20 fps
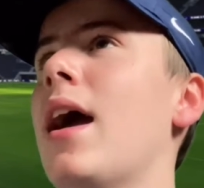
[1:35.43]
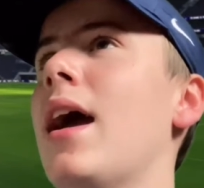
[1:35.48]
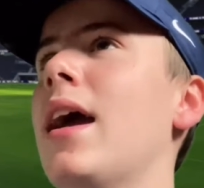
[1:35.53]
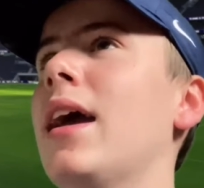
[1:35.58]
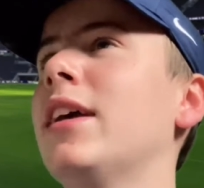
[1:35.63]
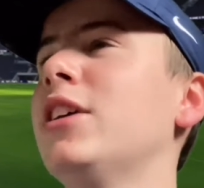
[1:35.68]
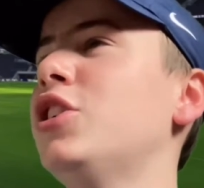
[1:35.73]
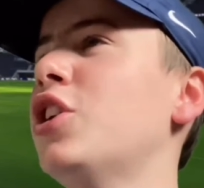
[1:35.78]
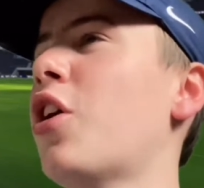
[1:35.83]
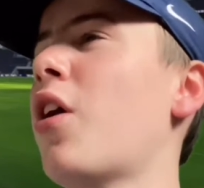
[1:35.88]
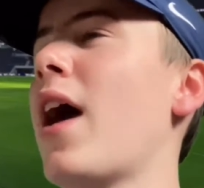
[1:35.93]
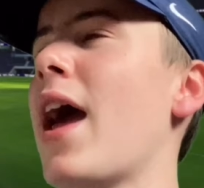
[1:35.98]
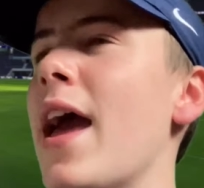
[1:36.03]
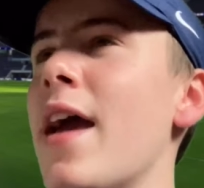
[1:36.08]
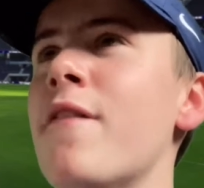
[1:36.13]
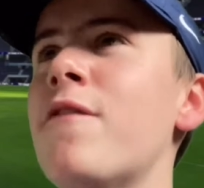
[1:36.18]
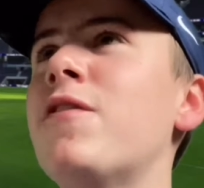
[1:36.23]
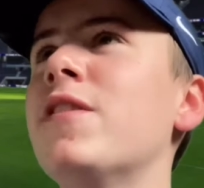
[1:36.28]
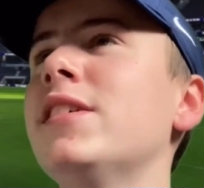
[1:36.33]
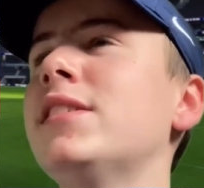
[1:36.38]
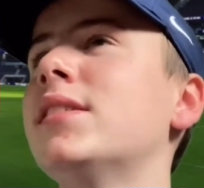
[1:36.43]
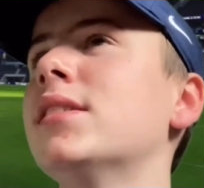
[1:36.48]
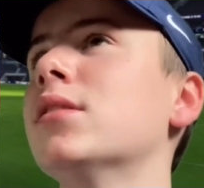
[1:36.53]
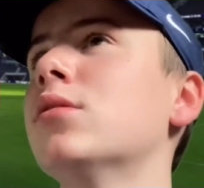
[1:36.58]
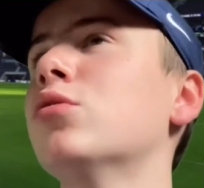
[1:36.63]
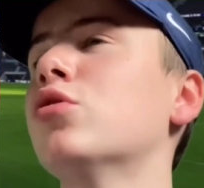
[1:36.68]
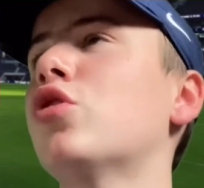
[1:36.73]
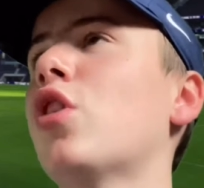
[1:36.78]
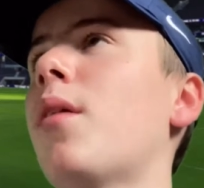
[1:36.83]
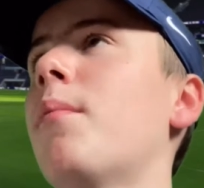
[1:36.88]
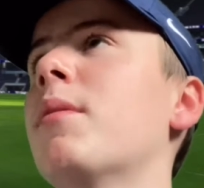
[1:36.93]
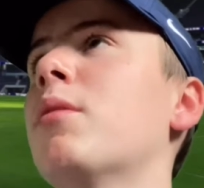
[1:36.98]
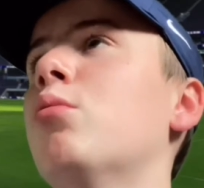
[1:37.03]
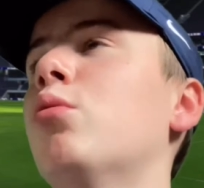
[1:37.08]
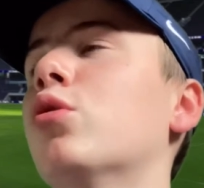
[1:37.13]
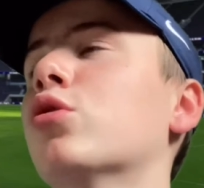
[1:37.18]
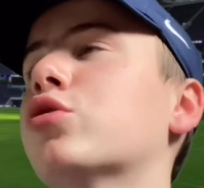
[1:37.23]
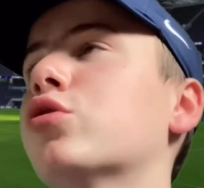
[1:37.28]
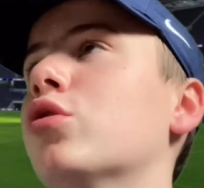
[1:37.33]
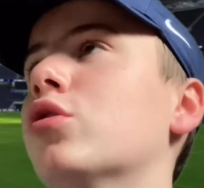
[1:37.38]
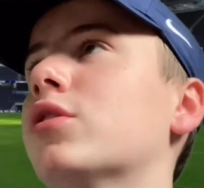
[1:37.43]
You know, every single time he walks